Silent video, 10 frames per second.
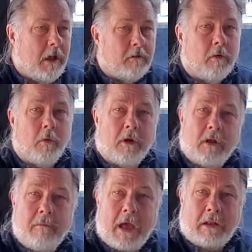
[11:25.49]
So we're going to
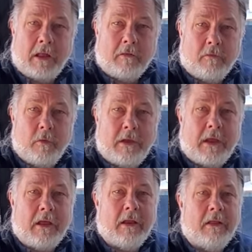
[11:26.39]
come back next
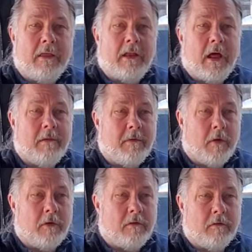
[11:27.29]
weekend, and then I'm
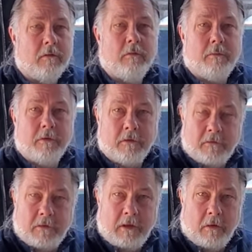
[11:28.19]
going to put the
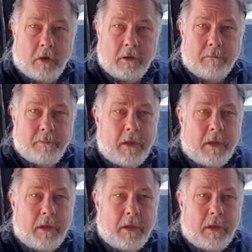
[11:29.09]
skin on,